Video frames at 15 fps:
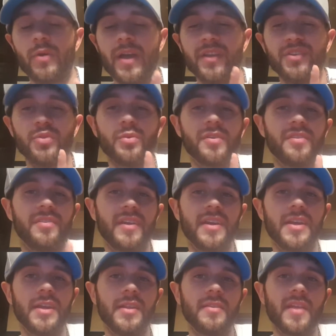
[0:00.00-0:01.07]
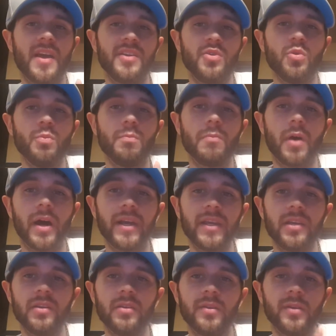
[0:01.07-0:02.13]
and you were thinking that you might